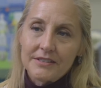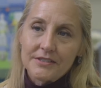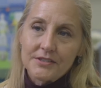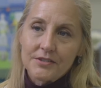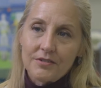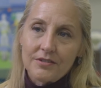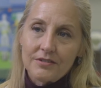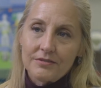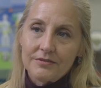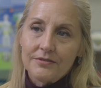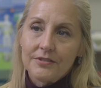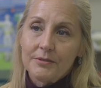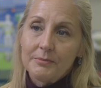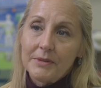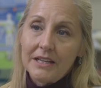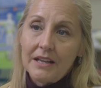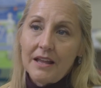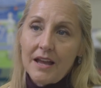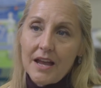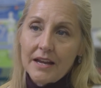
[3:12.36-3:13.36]
has grown from
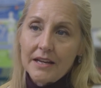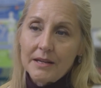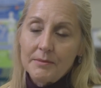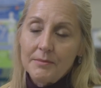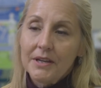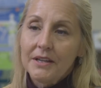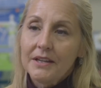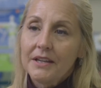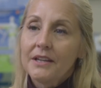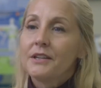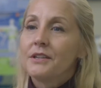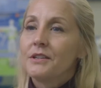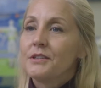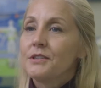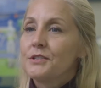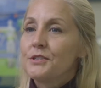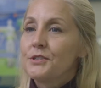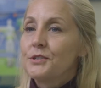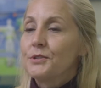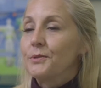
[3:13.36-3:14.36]
a lime
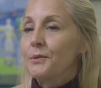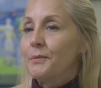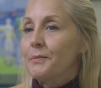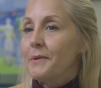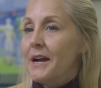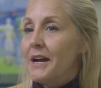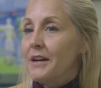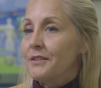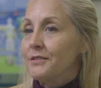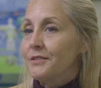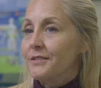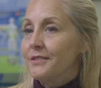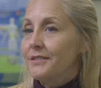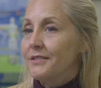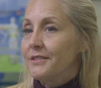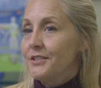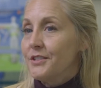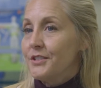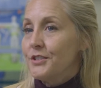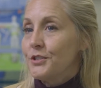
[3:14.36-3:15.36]
to about
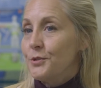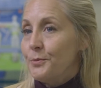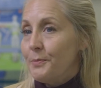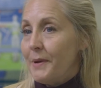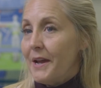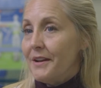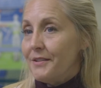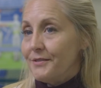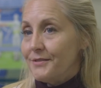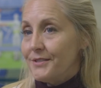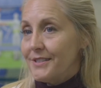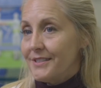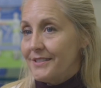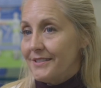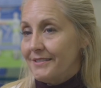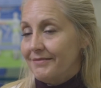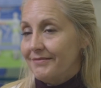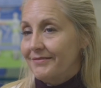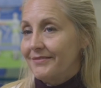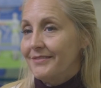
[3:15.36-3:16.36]
two pounds.
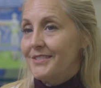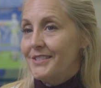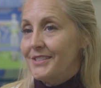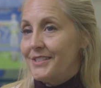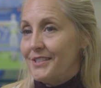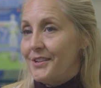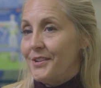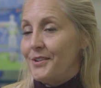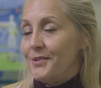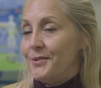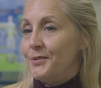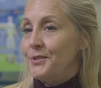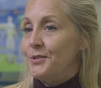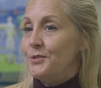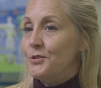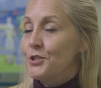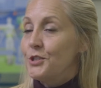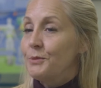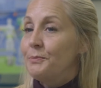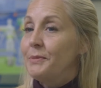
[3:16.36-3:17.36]
So
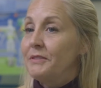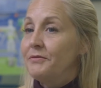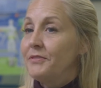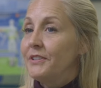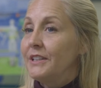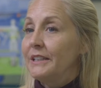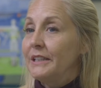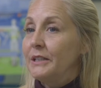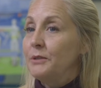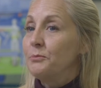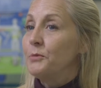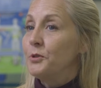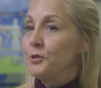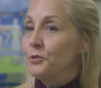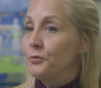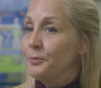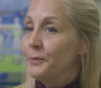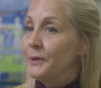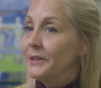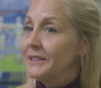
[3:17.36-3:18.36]
you should be feeling
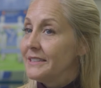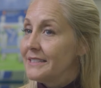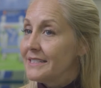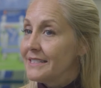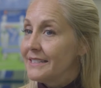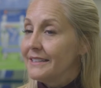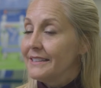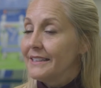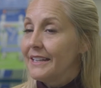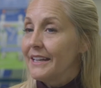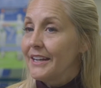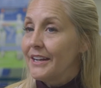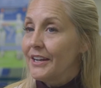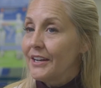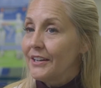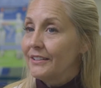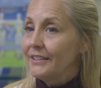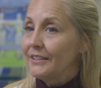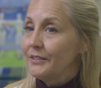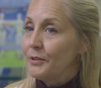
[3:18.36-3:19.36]
movement in
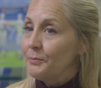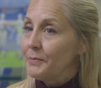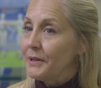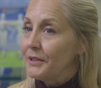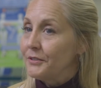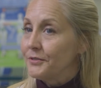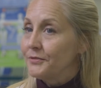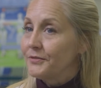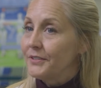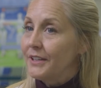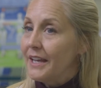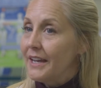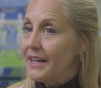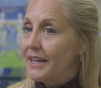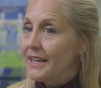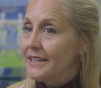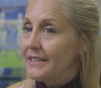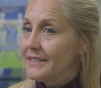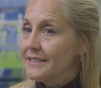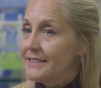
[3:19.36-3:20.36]
there, little
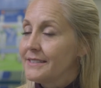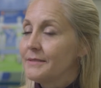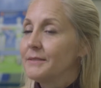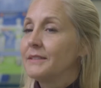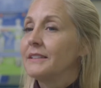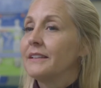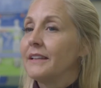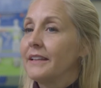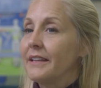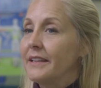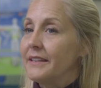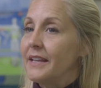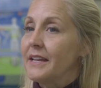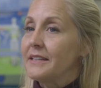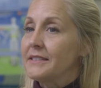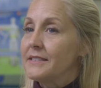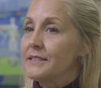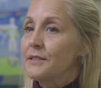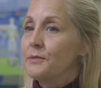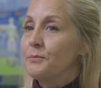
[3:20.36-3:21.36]
butterflies, and
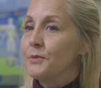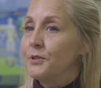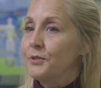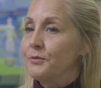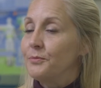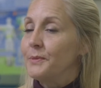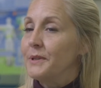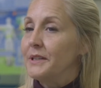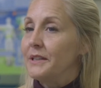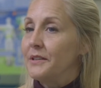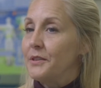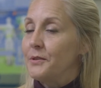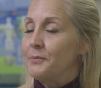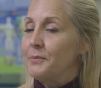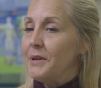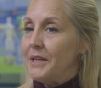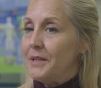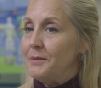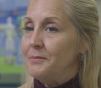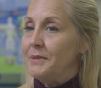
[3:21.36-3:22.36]
that's the movement of the
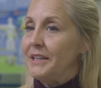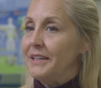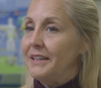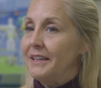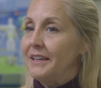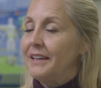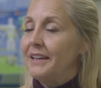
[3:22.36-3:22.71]
baby.